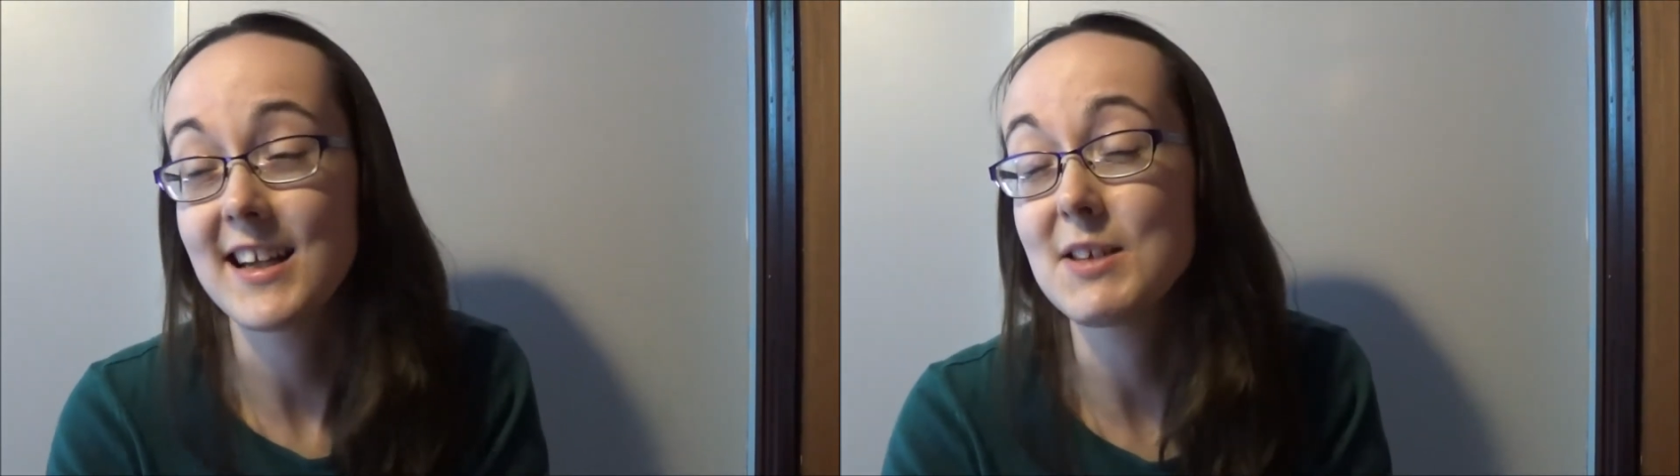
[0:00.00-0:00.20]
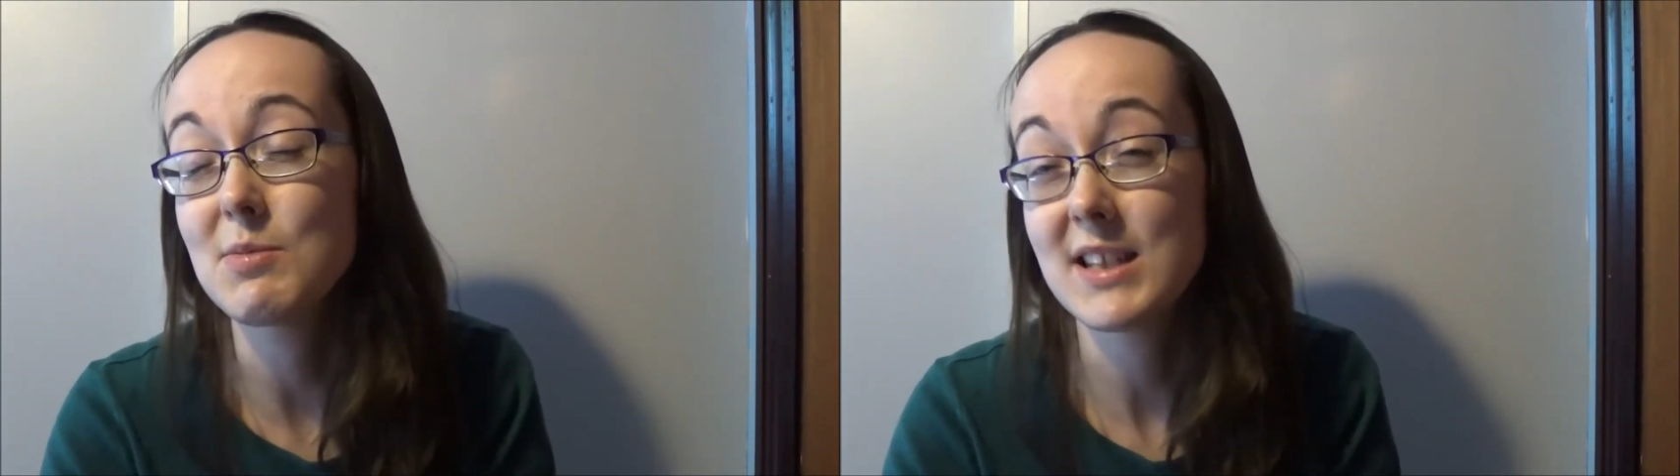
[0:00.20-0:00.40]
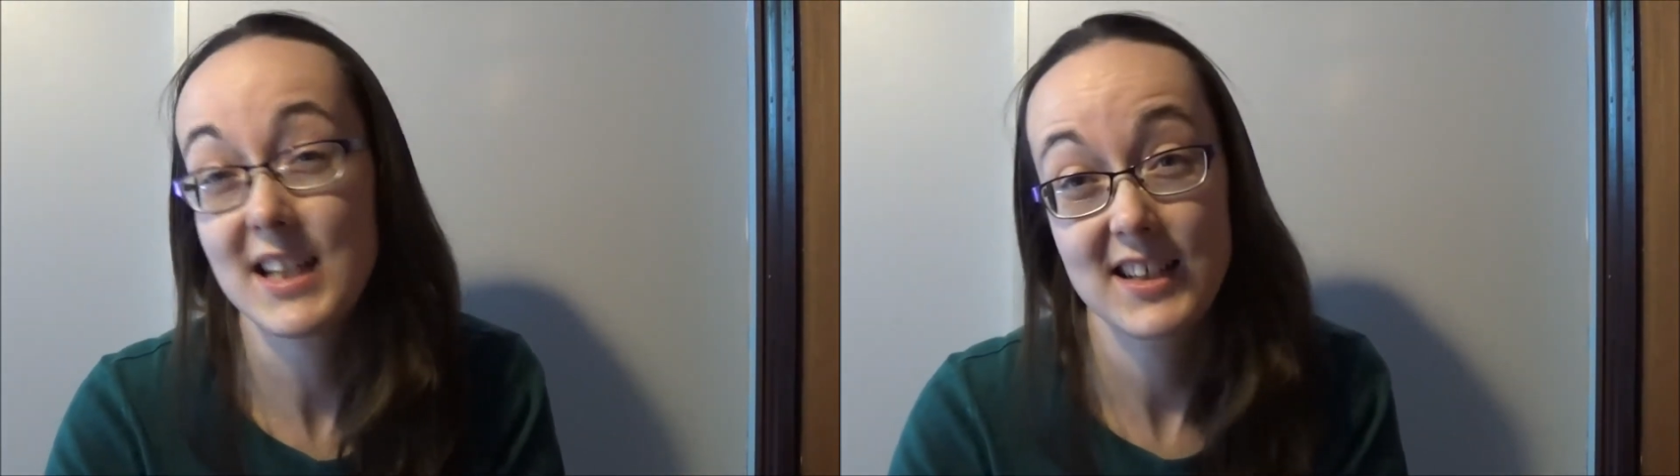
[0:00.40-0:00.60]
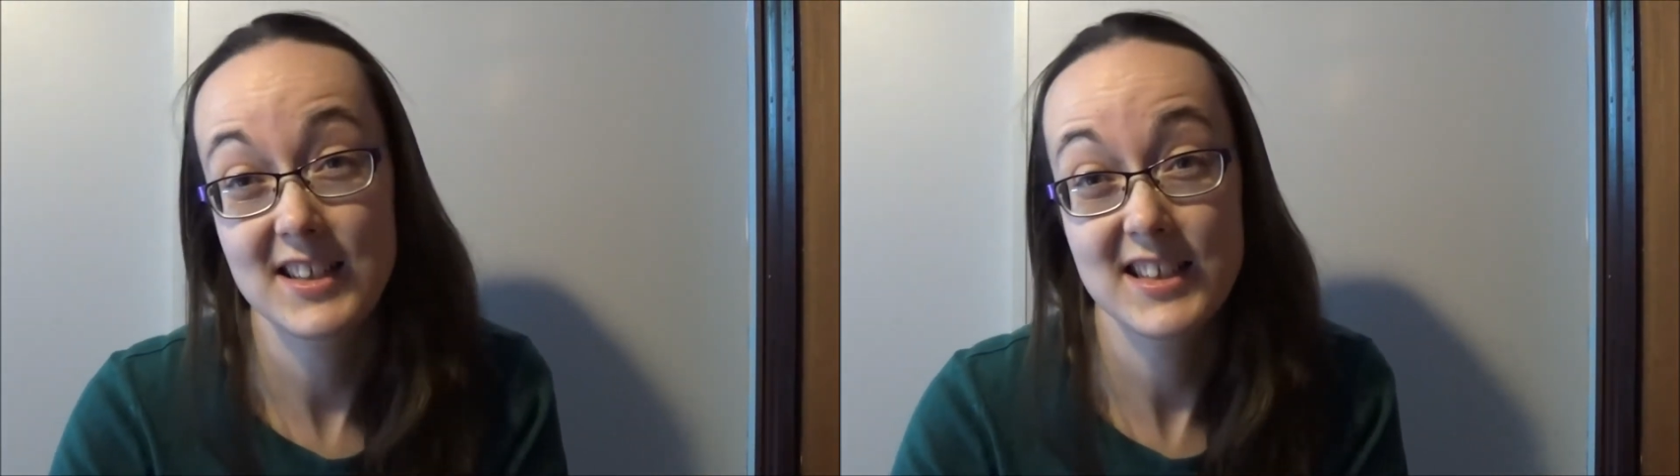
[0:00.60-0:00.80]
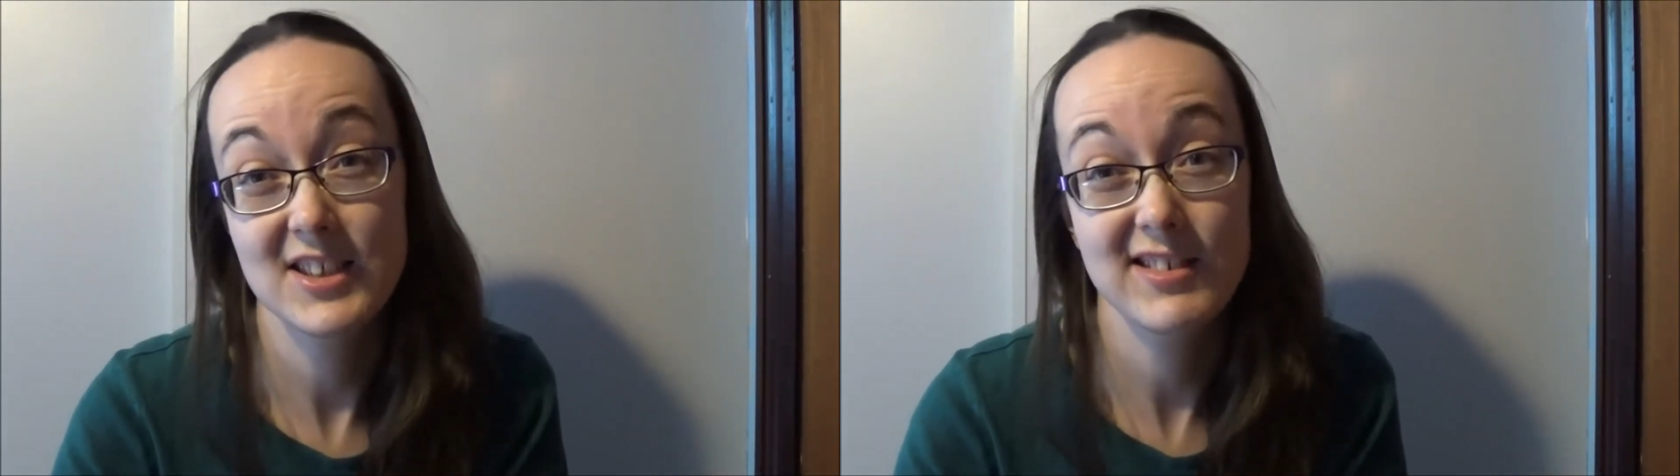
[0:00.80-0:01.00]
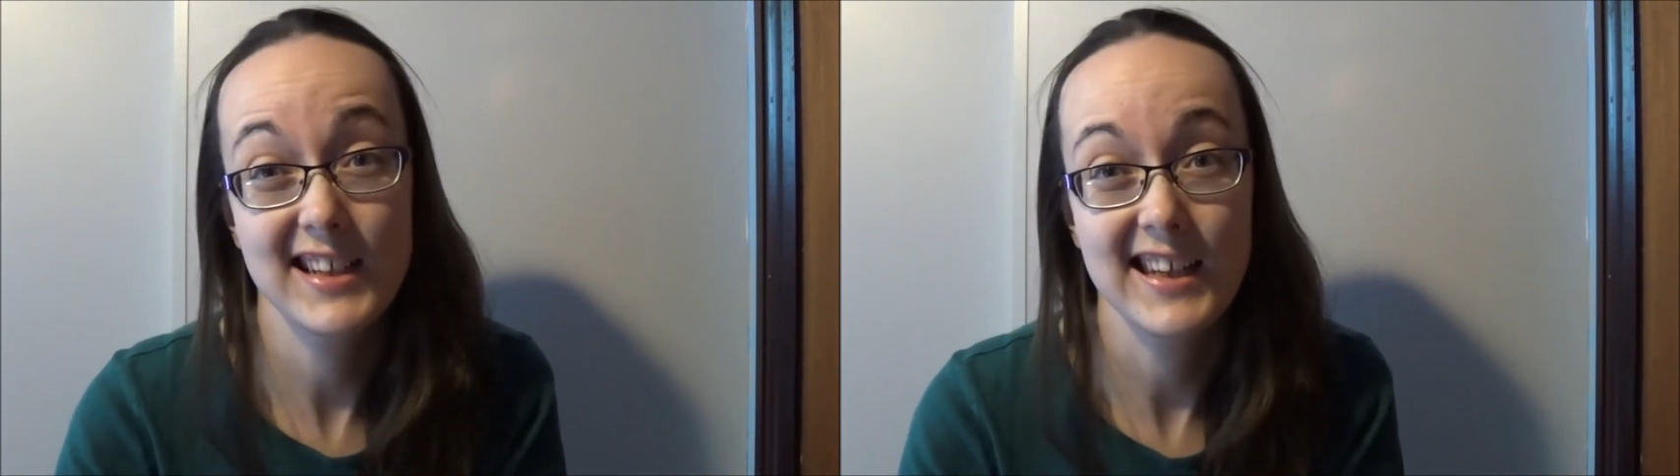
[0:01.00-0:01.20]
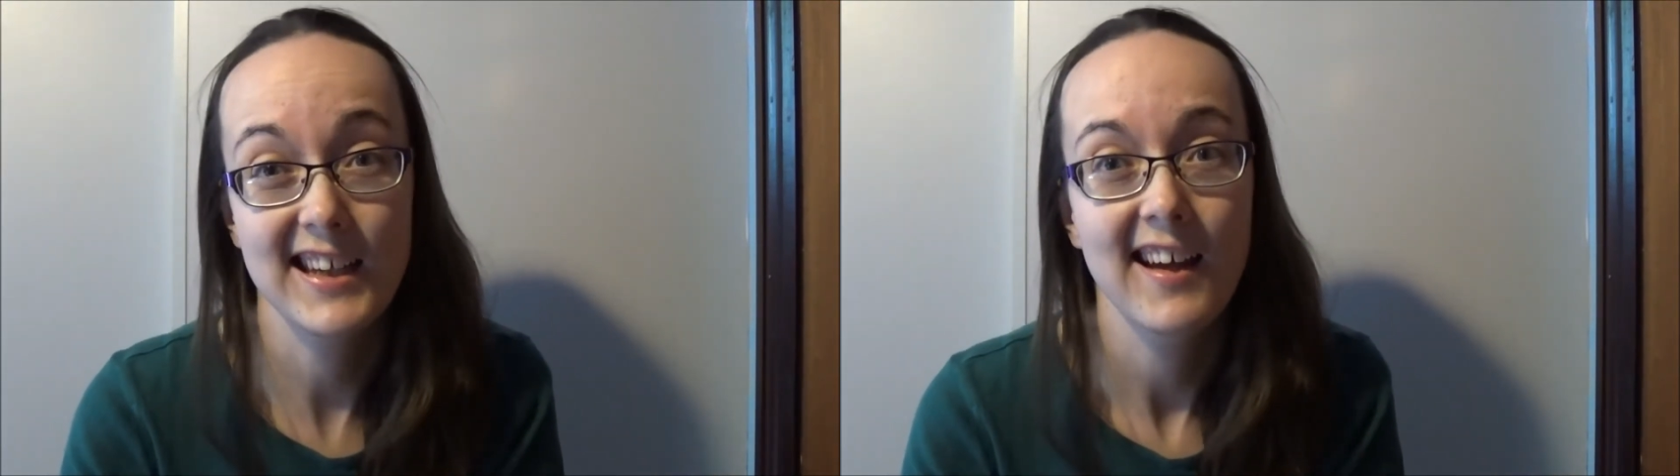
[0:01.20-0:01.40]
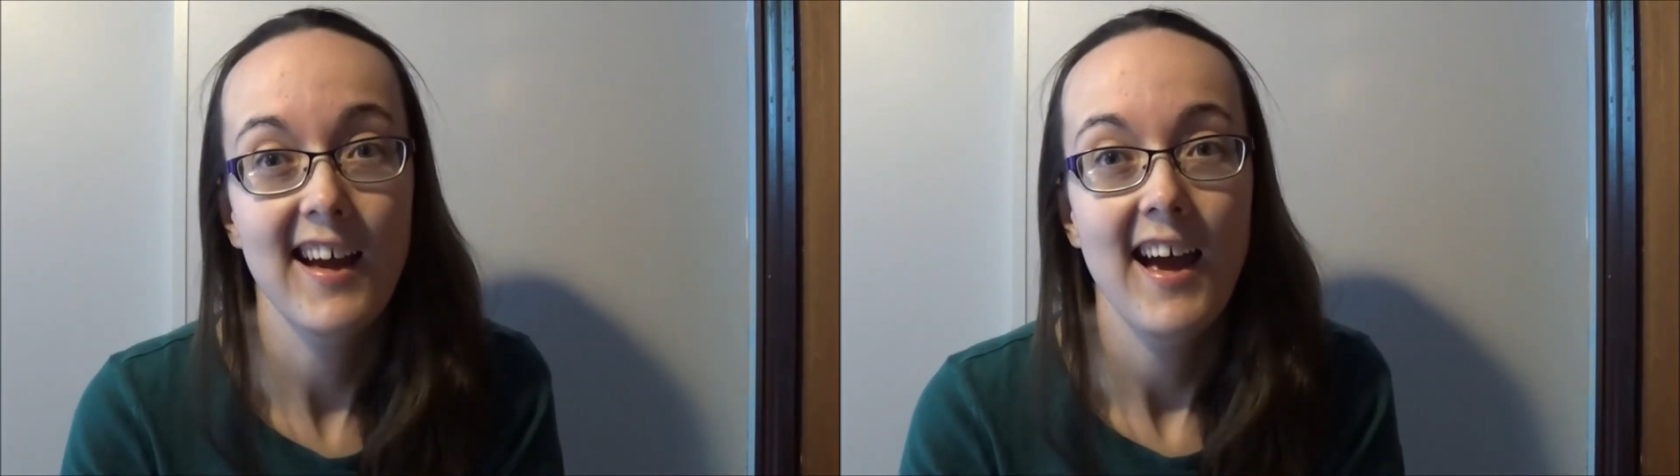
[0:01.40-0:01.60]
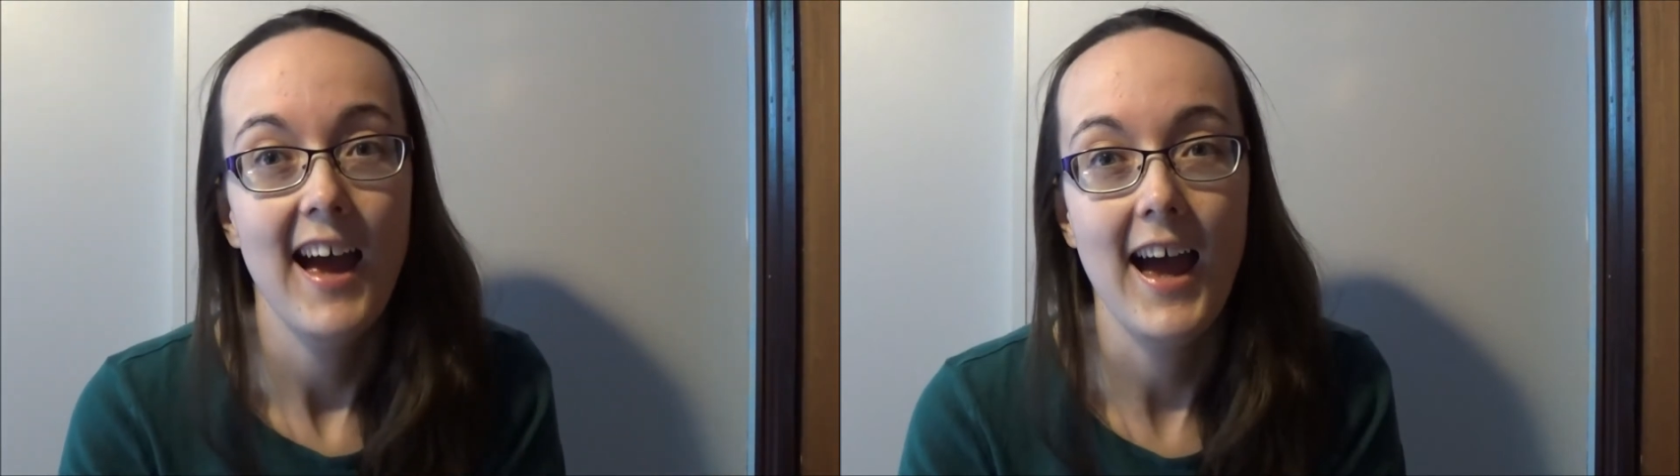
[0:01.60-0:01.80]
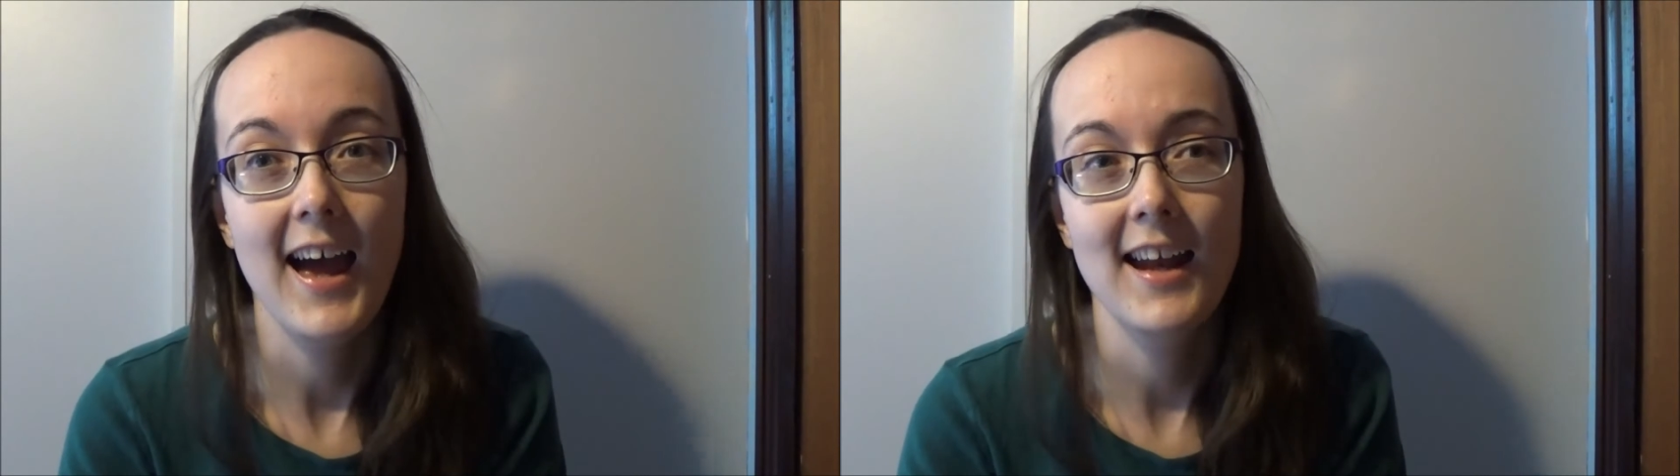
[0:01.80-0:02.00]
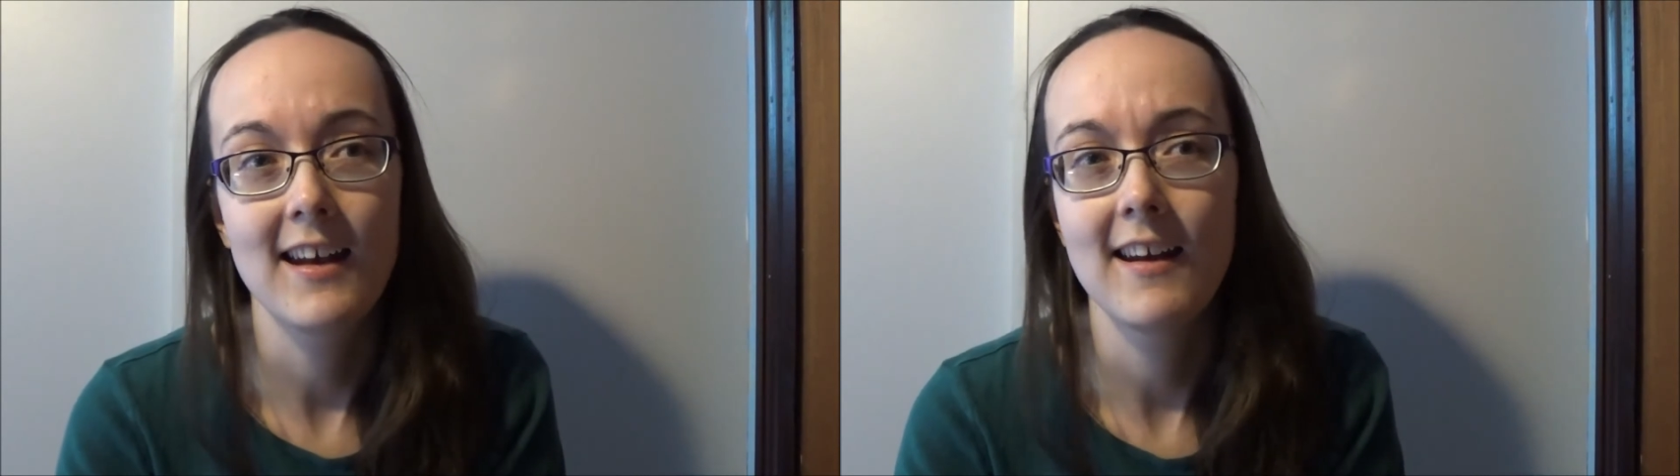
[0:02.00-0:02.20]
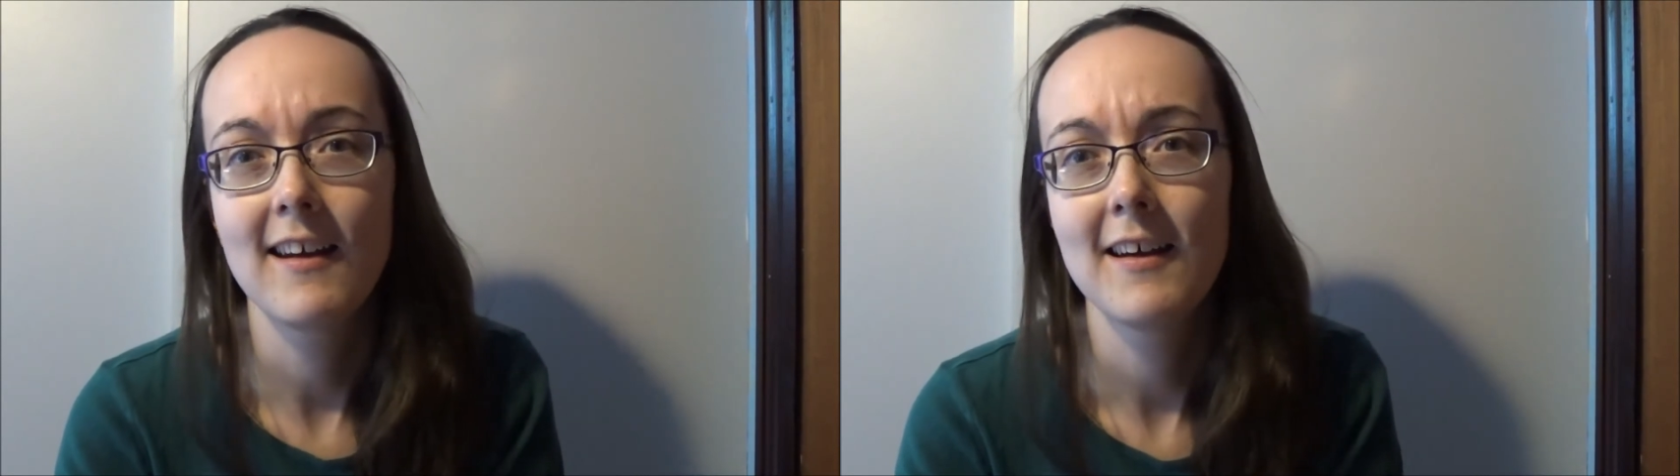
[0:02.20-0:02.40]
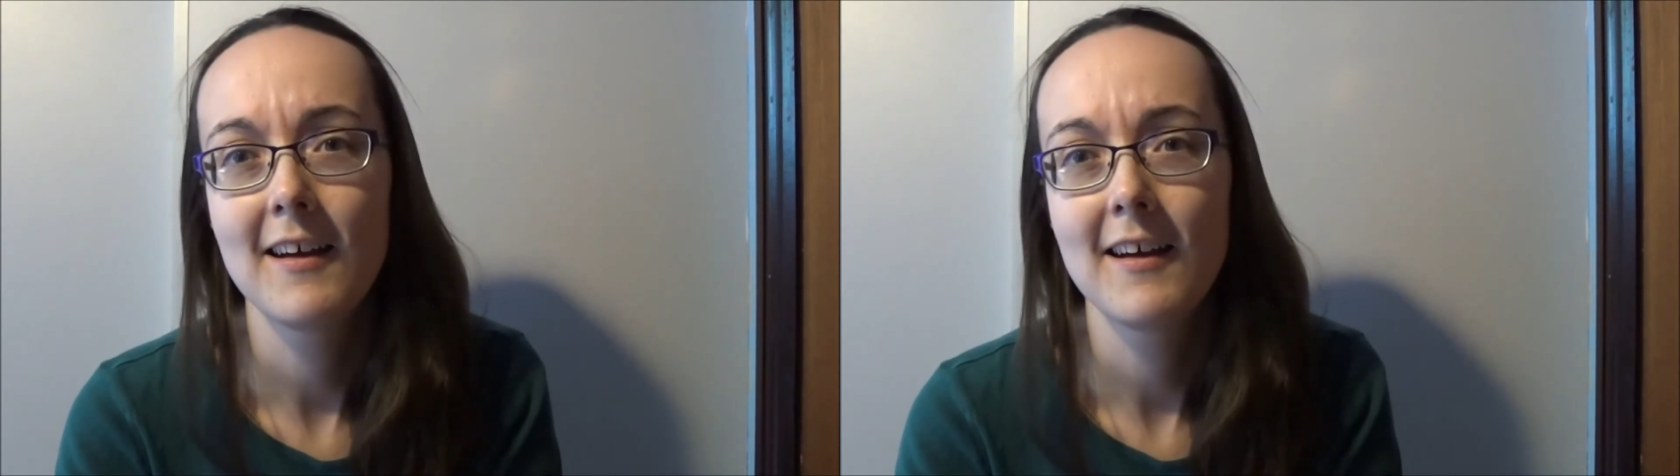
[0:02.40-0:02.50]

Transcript: is ridiculously tricky, and